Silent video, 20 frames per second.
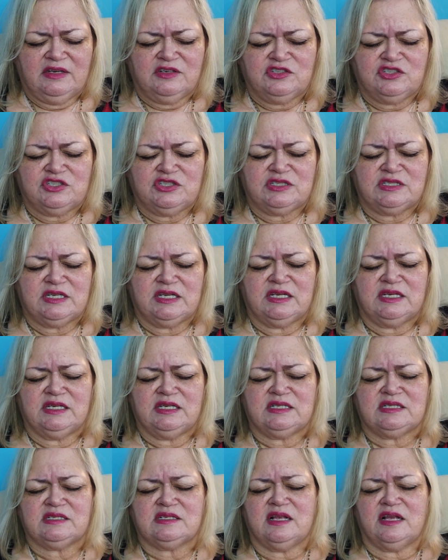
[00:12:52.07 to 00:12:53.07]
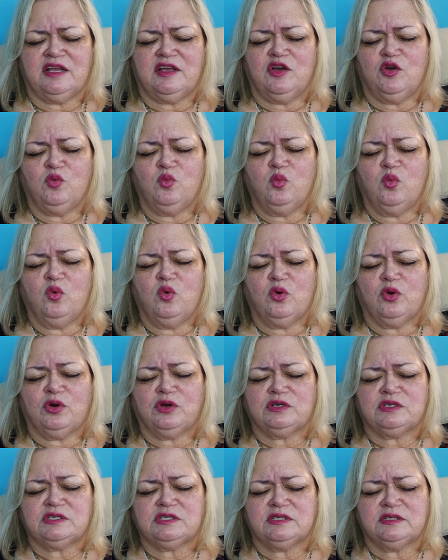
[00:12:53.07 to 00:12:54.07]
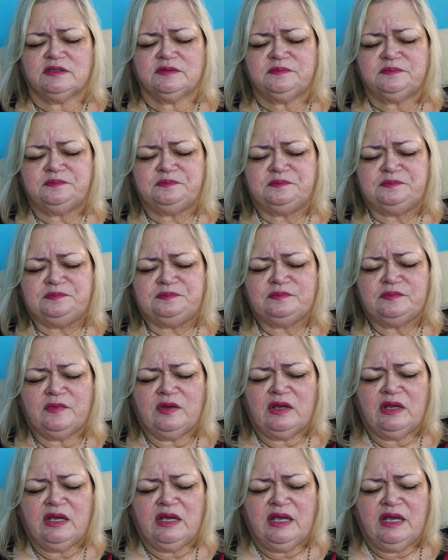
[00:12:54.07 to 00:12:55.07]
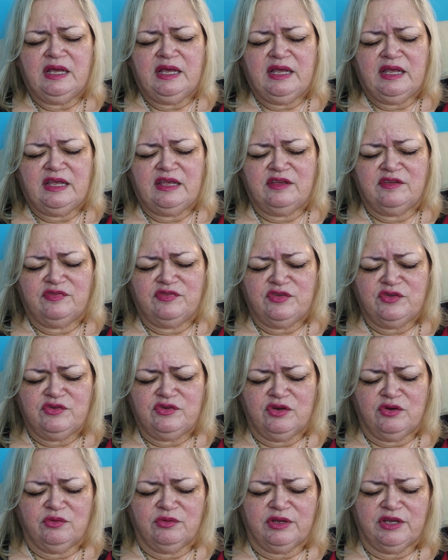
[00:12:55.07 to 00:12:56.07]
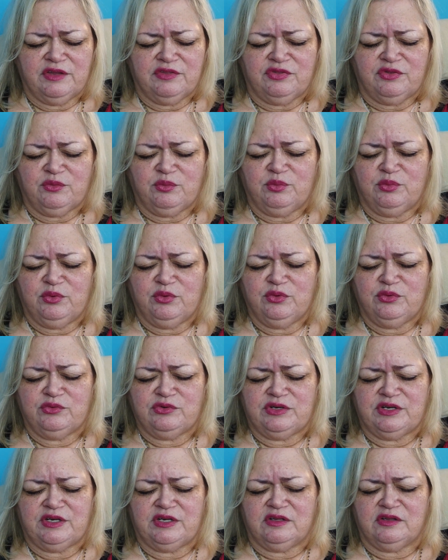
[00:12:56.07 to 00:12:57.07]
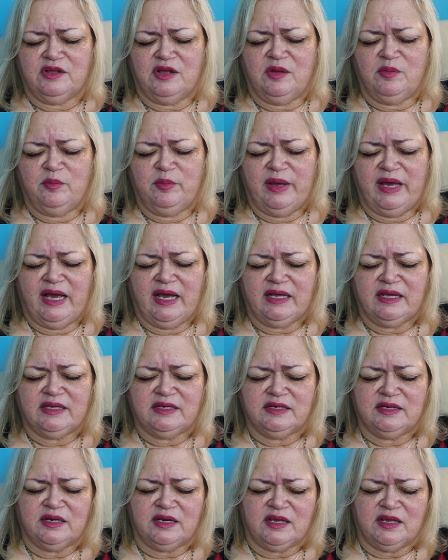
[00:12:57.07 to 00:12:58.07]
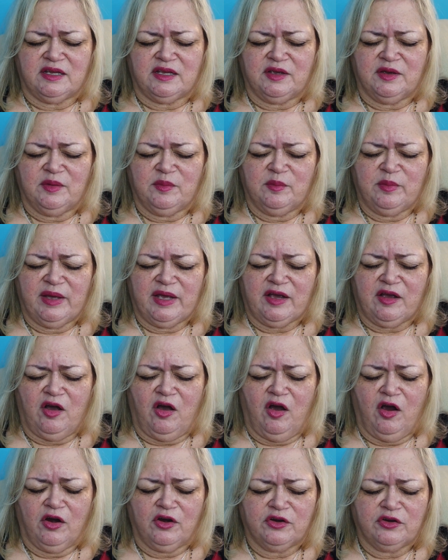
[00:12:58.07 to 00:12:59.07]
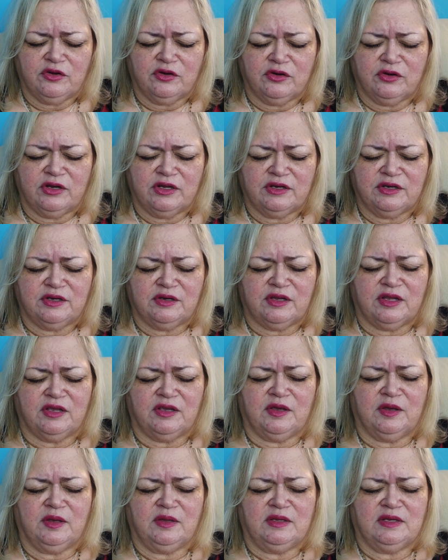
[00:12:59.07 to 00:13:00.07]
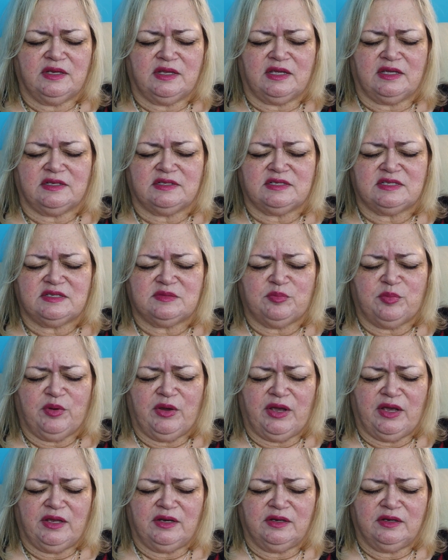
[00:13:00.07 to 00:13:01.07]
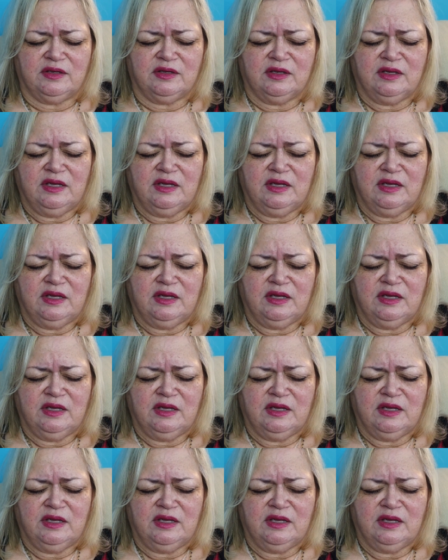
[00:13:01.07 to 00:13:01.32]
She's saying it's like a wart. If you don't get the root, it'll come back, and it can come back harder, and it can spread.